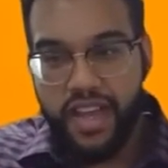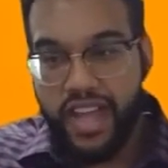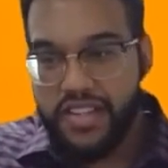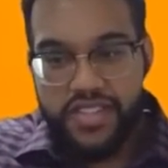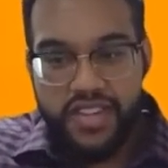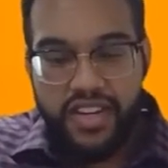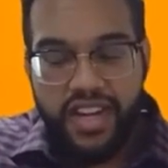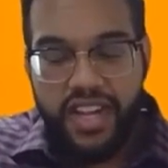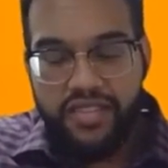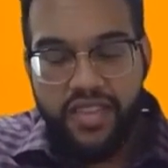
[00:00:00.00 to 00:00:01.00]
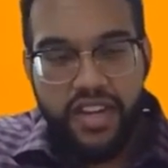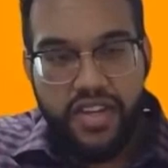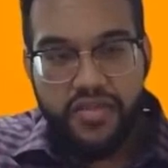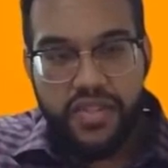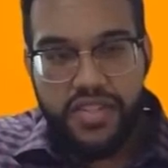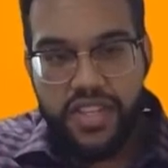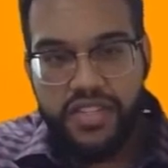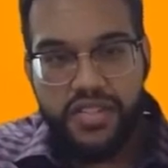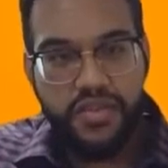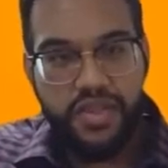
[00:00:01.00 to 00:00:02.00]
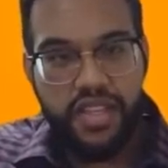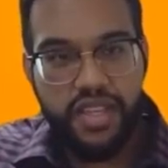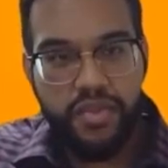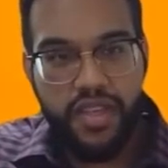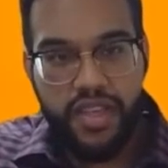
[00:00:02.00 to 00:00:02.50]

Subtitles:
I started having conversations with them.